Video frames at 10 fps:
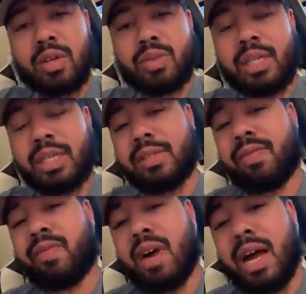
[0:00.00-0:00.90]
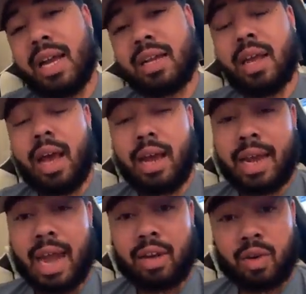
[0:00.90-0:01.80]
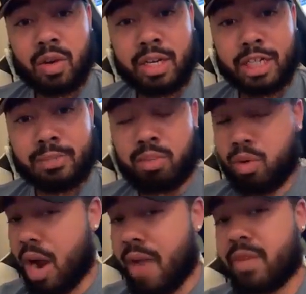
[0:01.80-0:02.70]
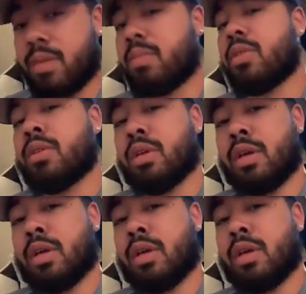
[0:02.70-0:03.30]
We need to find a category that's profitable